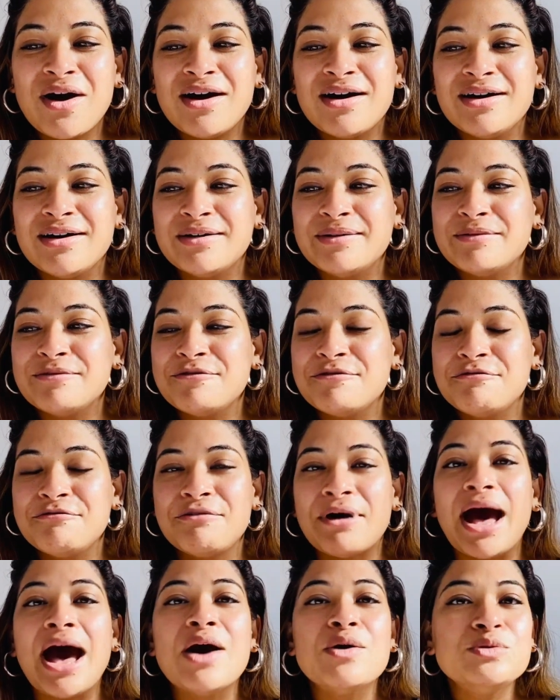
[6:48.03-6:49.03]

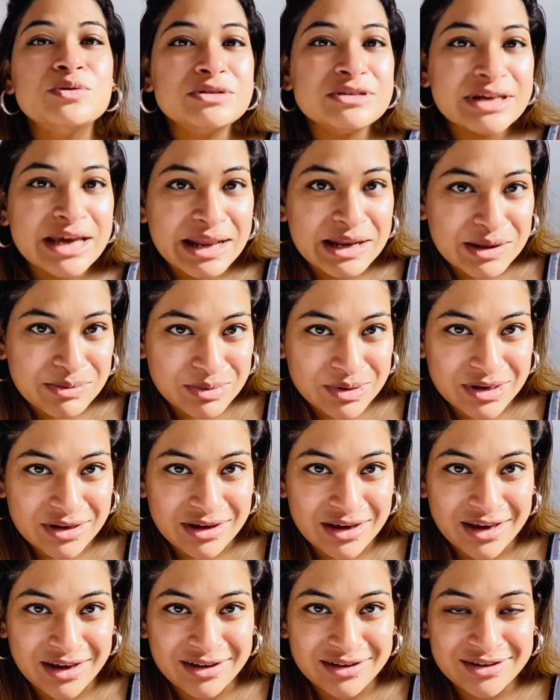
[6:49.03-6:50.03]
found anybody
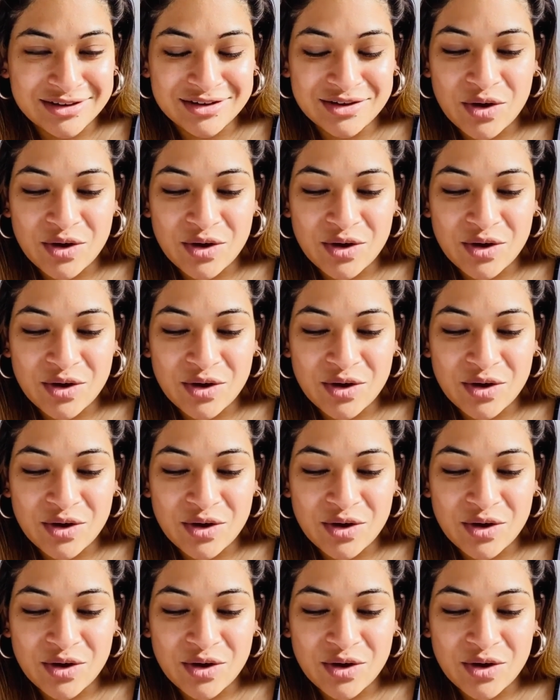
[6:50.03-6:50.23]
yet.